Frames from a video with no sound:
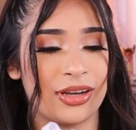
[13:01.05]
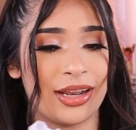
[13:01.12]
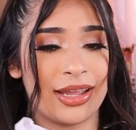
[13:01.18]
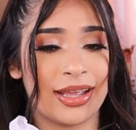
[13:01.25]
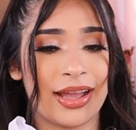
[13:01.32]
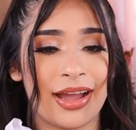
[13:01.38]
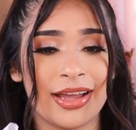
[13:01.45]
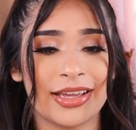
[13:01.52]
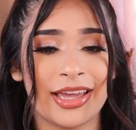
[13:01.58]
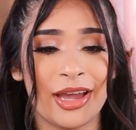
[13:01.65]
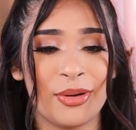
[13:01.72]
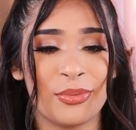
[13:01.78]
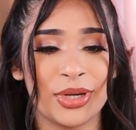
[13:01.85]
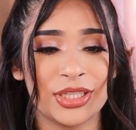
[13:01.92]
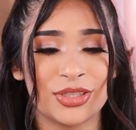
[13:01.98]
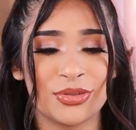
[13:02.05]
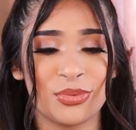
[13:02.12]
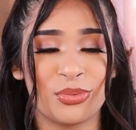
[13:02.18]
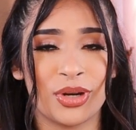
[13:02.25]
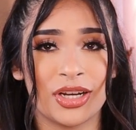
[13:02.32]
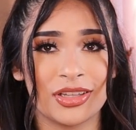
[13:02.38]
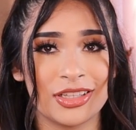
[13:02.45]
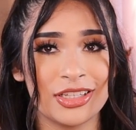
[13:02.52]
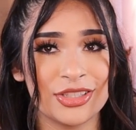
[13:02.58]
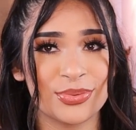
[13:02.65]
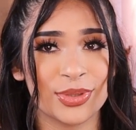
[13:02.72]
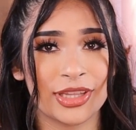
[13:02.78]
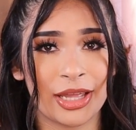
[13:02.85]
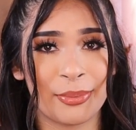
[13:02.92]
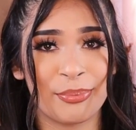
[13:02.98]
Like I can't wait to wear these
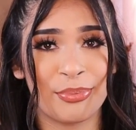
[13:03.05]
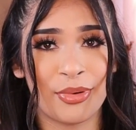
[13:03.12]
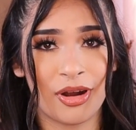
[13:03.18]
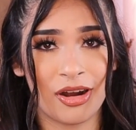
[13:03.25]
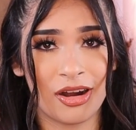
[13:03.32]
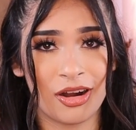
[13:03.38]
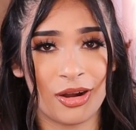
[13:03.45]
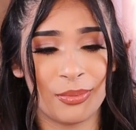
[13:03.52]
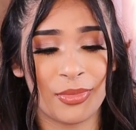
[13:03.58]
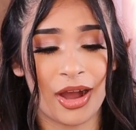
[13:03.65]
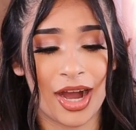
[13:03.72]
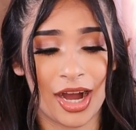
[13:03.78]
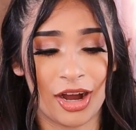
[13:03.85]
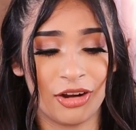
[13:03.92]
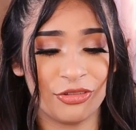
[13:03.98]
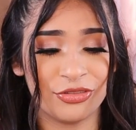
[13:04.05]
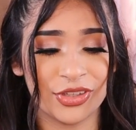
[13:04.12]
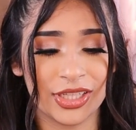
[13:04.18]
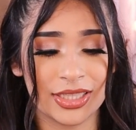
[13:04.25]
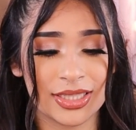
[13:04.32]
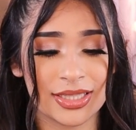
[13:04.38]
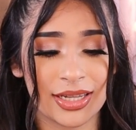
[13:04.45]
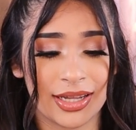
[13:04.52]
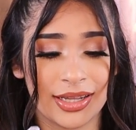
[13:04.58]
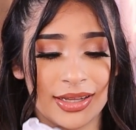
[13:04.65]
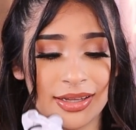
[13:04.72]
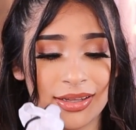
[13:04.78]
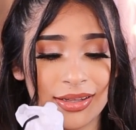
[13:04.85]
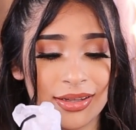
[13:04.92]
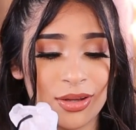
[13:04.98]
with like bomb outfits. Like
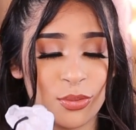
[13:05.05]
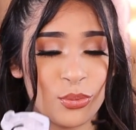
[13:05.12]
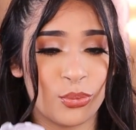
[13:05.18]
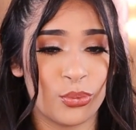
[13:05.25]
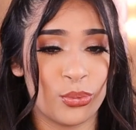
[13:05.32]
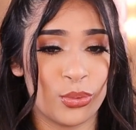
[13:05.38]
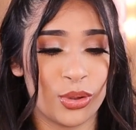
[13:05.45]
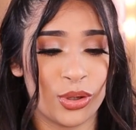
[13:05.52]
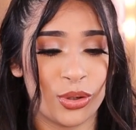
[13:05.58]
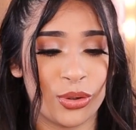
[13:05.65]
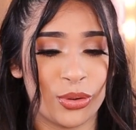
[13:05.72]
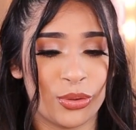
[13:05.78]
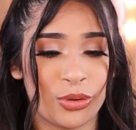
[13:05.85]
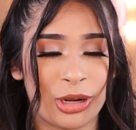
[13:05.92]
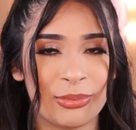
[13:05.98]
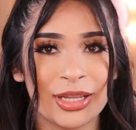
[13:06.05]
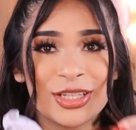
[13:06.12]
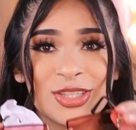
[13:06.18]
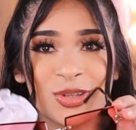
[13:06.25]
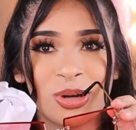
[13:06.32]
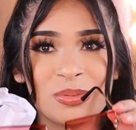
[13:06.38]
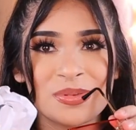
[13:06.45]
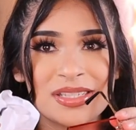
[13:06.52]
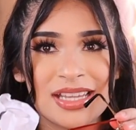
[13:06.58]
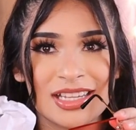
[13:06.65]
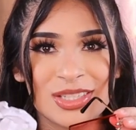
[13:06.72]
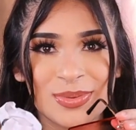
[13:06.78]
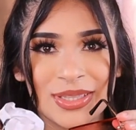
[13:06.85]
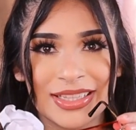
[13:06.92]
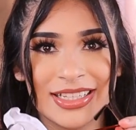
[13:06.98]
whoa, I'm like so
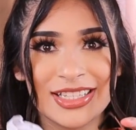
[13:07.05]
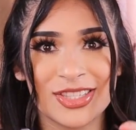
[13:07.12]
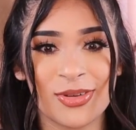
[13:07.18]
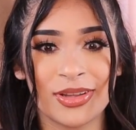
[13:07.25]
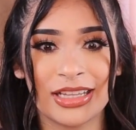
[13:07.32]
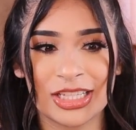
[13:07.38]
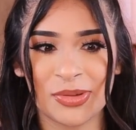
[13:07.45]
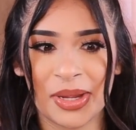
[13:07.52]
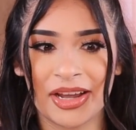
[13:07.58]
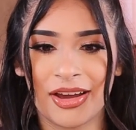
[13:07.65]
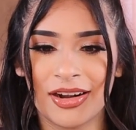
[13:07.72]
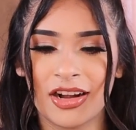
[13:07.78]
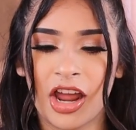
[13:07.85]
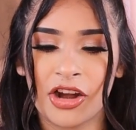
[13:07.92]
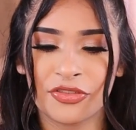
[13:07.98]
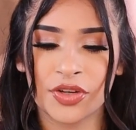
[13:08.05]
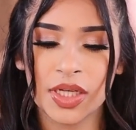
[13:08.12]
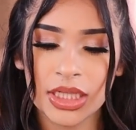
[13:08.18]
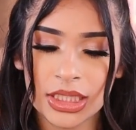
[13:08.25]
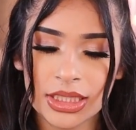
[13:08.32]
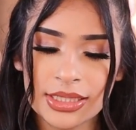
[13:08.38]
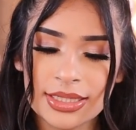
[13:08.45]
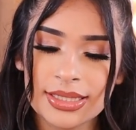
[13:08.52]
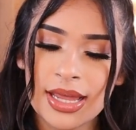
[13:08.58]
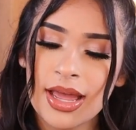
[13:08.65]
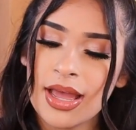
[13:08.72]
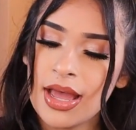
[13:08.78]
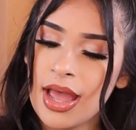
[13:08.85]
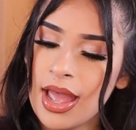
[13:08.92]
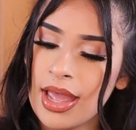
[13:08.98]
obsessed with these, so that's why I got a lot of colors.
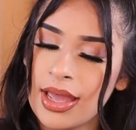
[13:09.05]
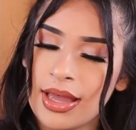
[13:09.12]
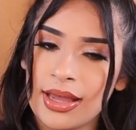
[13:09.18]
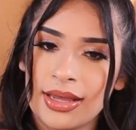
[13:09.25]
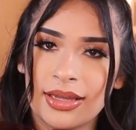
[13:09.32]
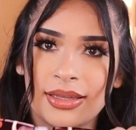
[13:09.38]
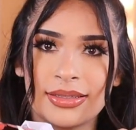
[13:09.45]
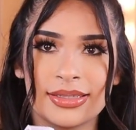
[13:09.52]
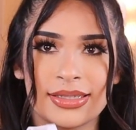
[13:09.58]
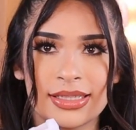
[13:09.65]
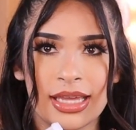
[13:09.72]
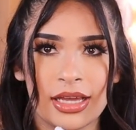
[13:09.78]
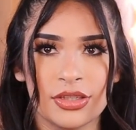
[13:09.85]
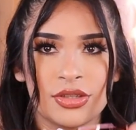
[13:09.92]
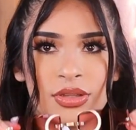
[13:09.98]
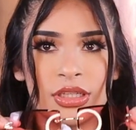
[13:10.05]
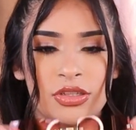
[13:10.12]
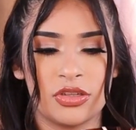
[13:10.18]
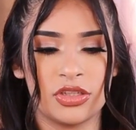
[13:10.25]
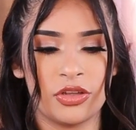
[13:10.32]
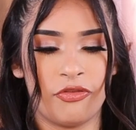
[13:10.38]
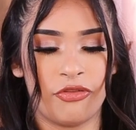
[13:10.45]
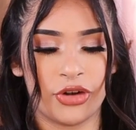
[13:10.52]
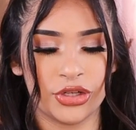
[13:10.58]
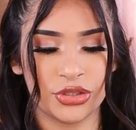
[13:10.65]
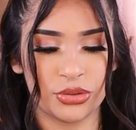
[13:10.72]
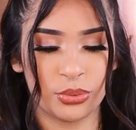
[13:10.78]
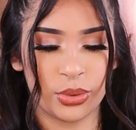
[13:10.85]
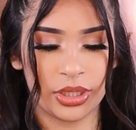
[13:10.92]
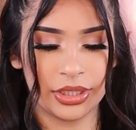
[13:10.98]
And yeah, so this is the
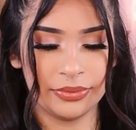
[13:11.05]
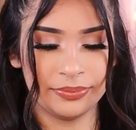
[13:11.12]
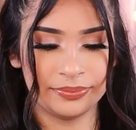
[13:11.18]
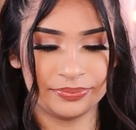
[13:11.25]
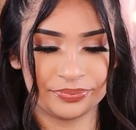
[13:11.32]
first one.